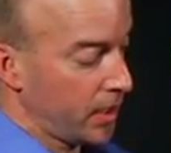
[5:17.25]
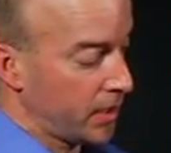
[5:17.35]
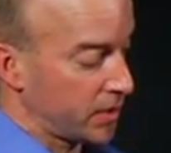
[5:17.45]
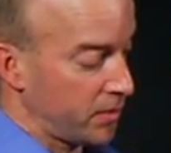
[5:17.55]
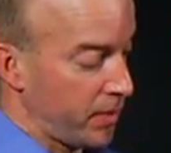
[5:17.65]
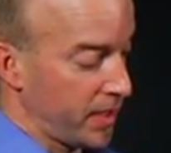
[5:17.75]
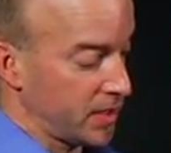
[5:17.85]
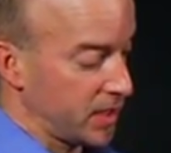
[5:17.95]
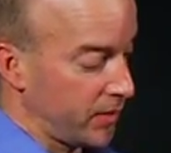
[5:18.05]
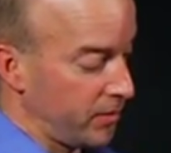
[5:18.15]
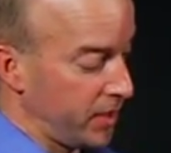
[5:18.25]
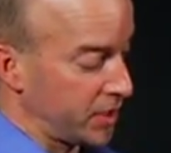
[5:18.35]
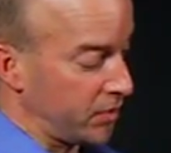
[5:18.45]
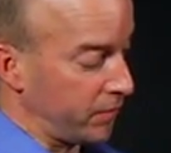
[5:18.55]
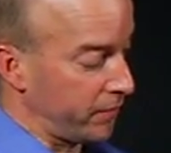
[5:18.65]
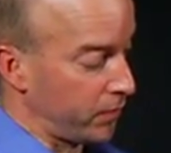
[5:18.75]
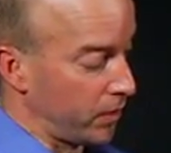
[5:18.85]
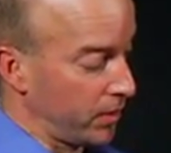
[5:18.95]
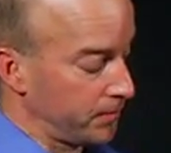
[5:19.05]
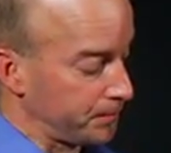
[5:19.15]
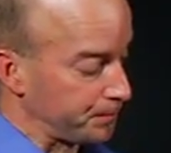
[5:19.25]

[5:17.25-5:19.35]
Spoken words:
Here's the buttons that we mentioned before,